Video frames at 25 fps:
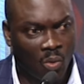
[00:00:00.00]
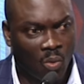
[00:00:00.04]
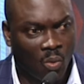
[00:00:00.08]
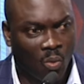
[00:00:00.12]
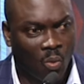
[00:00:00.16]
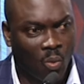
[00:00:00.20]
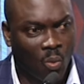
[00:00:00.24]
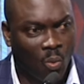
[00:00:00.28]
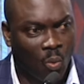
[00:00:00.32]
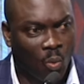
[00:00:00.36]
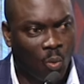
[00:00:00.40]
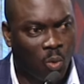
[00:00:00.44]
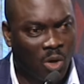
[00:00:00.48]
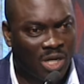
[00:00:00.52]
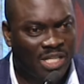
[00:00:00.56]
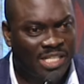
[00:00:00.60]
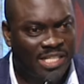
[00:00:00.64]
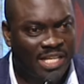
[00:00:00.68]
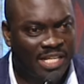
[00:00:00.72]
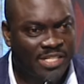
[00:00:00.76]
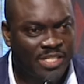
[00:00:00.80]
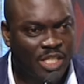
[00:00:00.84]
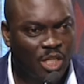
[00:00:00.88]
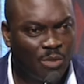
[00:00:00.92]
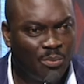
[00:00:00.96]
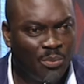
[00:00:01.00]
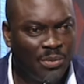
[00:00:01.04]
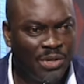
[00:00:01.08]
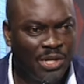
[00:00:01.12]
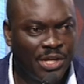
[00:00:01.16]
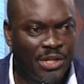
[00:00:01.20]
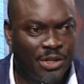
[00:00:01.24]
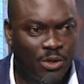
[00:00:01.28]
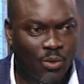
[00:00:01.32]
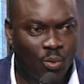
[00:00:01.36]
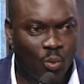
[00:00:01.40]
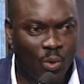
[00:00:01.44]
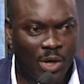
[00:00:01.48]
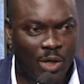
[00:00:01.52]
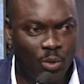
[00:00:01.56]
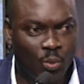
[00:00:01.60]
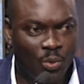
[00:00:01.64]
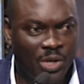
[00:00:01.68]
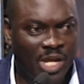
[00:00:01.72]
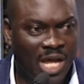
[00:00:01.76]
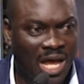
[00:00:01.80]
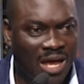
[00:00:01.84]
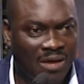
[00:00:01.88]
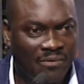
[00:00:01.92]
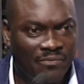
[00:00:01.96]
what does it mean when
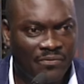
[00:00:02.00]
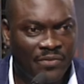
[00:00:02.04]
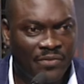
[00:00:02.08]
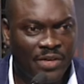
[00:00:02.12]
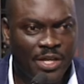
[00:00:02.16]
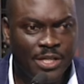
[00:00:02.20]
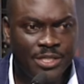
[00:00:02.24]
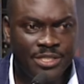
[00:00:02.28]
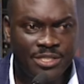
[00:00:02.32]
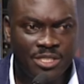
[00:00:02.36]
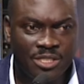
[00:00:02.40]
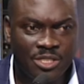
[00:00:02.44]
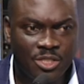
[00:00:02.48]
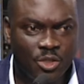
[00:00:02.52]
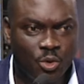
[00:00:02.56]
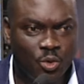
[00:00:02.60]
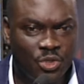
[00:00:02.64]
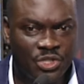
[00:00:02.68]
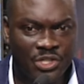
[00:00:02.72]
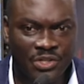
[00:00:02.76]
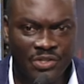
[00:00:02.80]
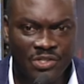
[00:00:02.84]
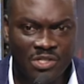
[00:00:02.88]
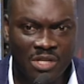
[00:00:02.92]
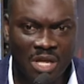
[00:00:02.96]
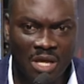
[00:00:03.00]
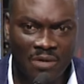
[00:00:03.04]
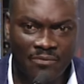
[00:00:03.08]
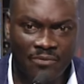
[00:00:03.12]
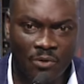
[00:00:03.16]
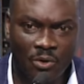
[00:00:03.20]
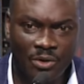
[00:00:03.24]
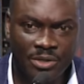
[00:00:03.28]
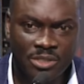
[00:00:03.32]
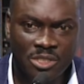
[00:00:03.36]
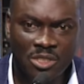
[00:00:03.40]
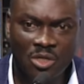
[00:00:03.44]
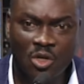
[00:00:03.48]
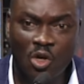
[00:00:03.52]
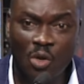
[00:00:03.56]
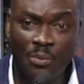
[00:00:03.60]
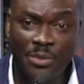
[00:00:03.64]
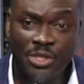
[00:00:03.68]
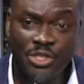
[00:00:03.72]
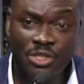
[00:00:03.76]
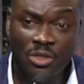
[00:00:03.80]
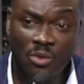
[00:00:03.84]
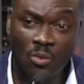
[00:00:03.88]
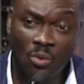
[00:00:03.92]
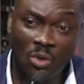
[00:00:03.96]
we have institutions like Forestry
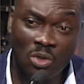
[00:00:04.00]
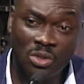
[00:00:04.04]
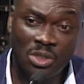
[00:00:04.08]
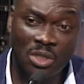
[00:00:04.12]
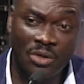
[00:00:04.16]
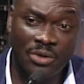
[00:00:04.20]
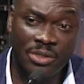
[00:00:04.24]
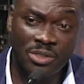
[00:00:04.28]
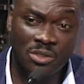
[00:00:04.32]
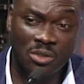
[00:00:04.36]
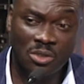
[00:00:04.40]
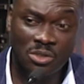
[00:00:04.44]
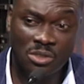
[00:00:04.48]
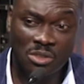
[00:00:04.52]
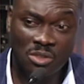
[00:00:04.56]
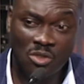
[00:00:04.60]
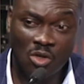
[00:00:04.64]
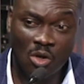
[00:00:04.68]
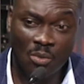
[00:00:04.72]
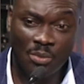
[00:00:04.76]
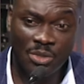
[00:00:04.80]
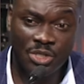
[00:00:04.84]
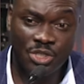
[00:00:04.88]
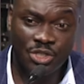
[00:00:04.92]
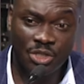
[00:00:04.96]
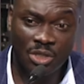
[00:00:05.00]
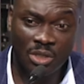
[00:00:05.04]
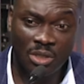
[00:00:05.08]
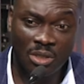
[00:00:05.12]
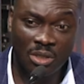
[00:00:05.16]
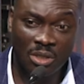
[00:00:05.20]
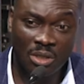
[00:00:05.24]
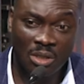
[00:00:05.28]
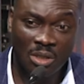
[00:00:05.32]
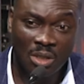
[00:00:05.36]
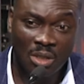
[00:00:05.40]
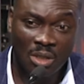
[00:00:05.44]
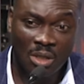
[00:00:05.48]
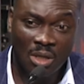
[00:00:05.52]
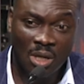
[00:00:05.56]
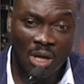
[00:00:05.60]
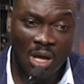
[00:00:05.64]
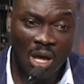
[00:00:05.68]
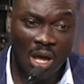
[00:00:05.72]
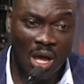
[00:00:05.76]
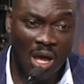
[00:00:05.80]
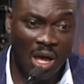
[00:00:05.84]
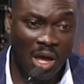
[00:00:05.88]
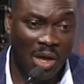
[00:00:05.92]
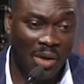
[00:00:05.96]
Commission, Water Resources Commission,
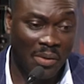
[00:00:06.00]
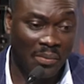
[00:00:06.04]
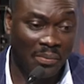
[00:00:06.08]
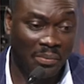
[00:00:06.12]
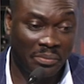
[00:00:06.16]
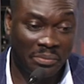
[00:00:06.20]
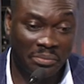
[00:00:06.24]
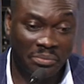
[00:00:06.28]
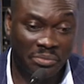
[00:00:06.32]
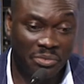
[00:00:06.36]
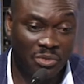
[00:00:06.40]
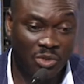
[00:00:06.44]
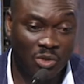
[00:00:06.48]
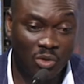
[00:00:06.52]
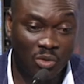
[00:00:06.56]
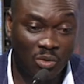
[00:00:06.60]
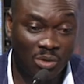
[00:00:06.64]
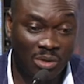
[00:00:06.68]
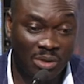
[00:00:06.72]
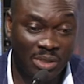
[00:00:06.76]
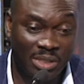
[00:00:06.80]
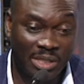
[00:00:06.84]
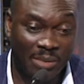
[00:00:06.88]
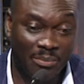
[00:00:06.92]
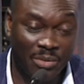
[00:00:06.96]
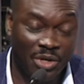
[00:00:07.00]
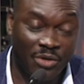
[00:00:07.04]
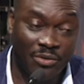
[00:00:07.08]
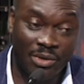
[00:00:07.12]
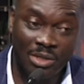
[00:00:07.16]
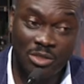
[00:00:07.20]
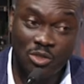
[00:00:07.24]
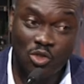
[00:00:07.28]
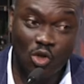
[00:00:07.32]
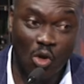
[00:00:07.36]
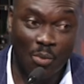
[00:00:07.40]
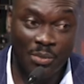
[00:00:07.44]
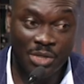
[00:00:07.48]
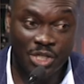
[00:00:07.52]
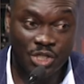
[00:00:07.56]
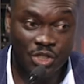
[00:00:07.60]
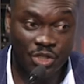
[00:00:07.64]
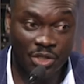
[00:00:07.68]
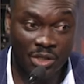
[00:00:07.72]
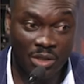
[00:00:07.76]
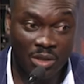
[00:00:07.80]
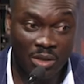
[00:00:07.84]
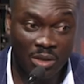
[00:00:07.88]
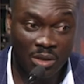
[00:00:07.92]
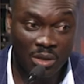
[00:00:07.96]
um, you know, the Minerals
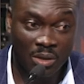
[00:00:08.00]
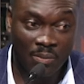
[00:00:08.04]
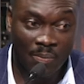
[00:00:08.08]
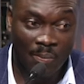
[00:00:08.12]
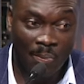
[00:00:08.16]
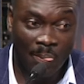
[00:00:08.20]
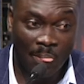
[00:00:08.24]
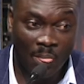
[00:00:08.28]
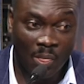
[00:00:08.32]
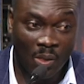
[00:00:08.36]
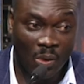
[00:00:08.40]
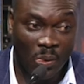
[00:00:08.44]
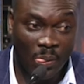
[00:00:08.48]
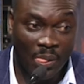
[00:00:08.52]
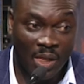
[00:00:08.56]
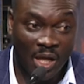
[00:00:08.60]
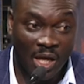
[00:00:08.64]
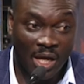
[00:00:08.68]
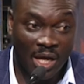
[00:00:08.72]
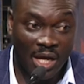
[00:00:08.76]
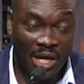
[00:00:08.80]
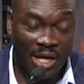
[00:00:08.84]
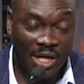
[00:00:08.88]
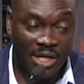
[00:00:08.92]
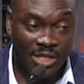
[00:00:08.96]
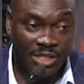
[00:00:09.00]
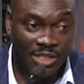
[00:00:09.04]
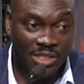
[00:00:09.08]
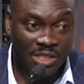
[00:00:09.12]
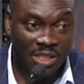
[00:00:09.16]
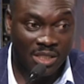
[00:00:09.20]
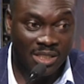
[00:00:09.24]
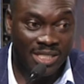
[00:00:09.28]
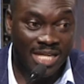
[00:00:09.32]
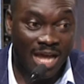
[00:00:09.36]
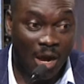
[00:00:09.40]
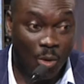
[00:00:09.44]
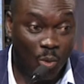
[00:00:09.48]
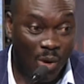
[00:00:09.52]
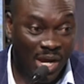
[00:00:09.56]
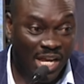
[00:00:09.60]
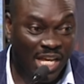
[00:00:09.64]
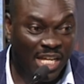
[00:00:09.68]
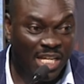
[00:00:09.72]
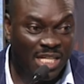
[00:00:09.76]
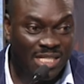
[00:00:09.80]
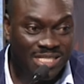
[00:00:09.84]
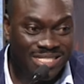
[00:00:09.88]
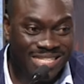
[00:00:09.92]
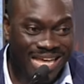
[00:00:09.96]
Commission, and they are
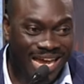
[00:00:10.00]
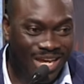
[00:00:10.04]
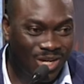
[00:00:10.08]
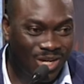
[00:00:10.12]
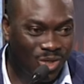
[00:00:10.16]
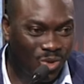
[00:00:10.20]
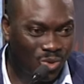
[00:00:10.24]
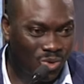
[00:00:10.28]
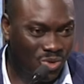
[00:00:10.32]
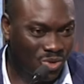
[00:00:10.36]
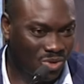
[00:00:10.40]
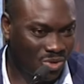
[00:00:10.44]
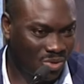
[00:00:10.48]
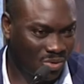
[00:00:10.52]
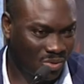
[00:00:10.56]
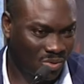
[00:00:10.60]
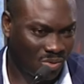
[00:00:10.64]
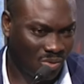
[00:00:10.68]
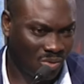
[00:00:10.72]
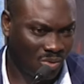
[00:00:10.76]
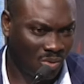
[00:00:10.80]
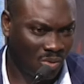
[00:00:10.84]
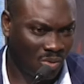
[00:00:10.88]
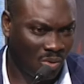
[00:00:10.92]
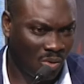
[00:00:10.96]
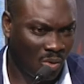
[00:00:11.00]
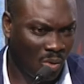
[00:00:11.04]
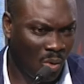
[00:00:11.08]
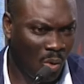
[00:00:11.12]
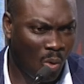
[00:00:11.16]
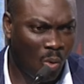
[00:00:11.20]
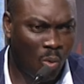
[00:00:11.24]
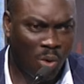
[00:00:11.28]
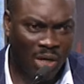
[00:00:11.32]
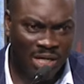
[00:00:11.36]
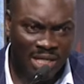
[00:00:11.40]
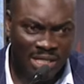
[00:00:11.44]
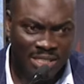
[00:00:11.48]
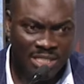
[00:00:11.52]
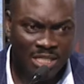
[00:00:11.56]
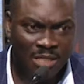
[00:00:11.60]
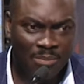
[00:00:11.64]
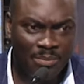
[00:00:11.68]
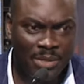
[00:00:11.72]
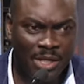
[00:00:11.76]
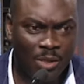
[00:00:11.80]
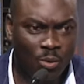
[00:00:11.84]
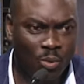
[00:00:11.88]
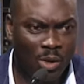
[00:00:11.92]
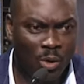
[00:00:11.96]
working in silos? What does it
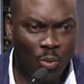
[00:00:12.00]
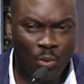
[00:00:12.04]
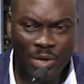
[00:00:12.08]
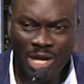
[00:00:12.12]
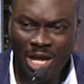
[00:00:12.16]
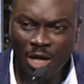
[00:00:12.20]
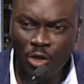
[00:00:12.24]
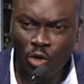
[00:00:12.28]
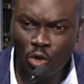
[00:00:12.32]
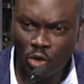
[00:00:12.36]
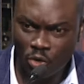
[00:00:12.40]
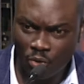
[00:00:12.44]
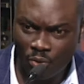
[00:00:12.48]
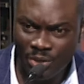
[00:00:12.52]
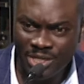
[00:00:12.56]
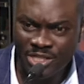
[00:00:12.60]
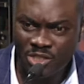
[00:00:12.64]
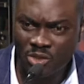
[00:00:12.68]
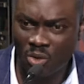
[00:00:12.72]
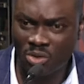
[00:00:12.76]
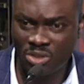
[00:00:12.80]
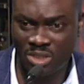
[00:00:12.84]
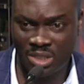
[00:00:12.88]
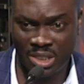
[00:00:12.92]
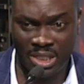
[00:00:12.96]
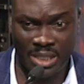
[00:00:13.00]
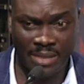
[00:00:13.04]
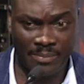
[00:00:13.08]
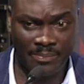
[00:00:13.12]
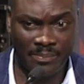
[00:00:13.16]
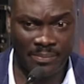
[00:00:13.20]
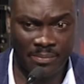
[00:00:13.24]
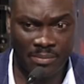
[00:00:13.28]
mean when we are not resourcing them?